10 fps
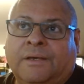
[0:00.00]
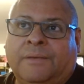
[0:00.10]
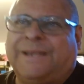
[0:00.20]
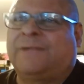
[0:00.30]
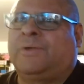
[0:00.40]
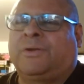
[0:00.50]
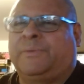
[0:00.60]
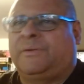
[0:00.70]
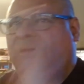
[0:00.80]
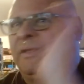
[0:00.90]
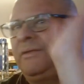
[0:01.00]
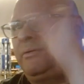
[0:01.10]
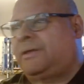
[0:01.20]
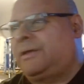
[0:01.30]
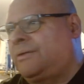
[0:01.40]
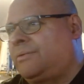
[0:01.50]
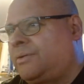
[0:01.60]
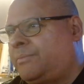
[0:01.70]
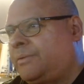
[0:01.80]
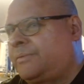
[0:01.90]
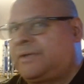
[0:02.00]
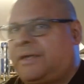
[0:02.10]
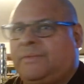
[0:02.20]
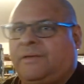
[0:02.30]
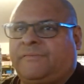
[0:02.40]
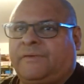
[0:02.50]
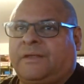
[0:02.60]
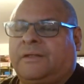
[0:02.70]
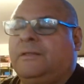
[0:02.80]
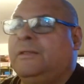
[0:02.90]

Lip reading: I don't want to open up anyway. I don't want to open up a tab now. Forget it.